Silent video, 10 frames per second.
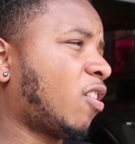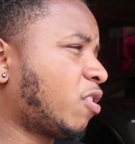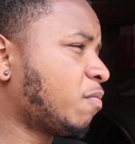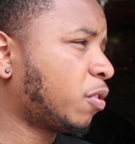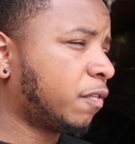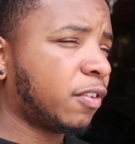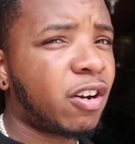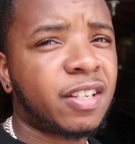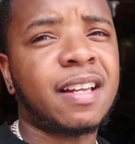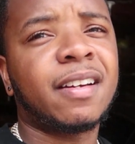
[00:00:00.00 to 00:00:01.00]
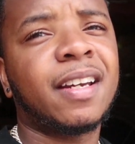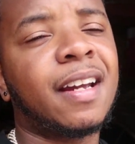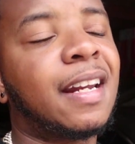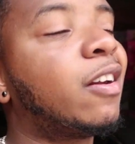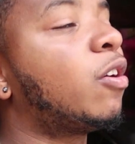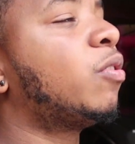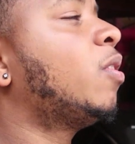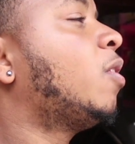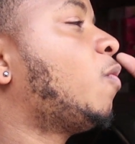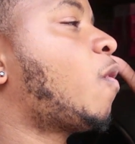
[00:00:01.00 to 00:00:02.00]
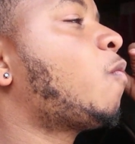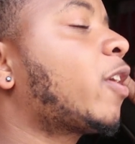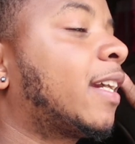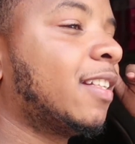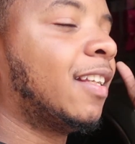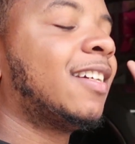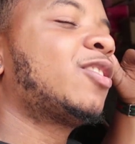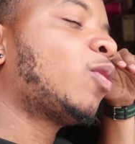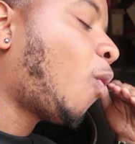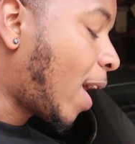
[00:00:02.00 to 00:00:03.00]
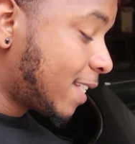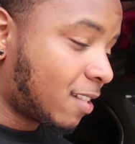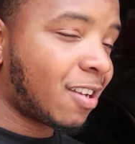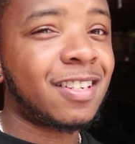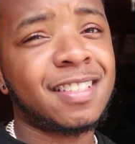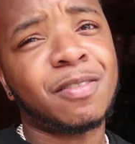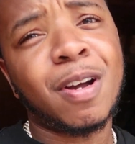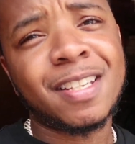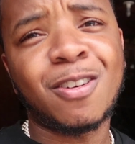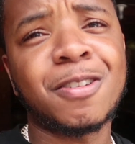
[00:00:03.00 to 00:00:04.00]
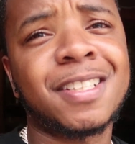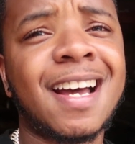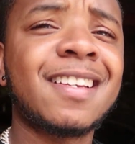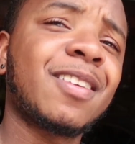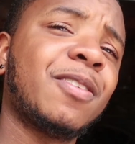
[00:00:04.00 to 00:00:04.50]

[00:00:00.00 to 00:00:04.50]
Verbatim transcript: automotive vloggers out here, and I know we're working twice as hard as the West Coast guys.